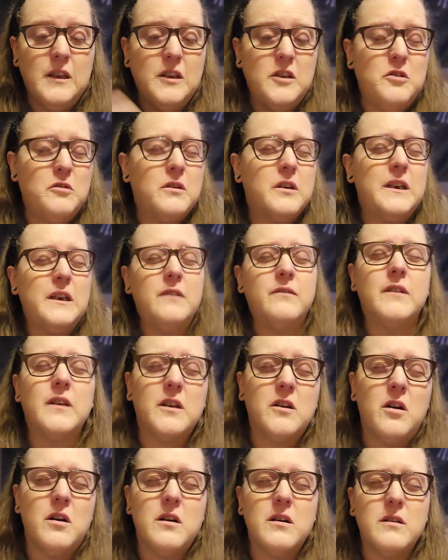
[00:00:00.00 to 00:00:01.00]
You can
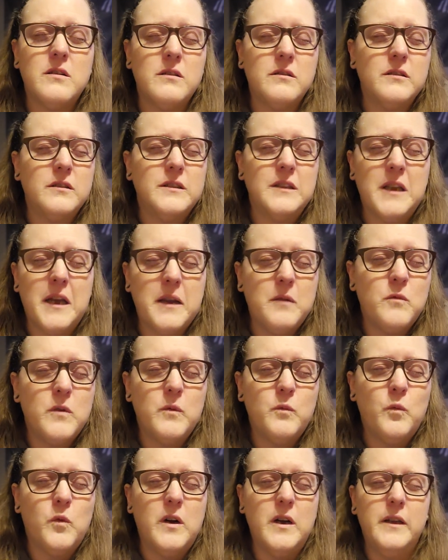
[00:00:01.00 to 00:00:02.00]
even call
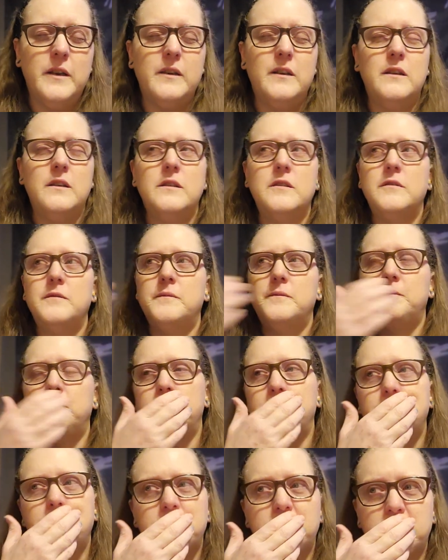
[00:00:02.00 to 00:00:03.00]
911.
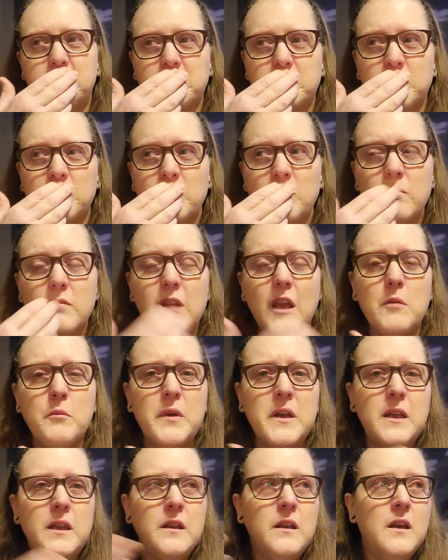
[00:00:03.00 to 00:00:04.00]

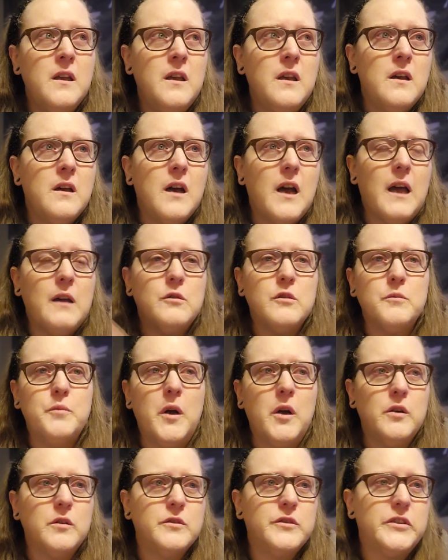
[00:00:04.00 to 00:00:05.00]
But I will
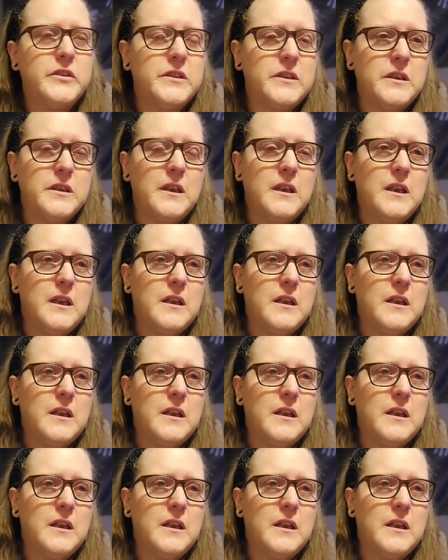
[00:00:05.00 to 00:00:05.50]
post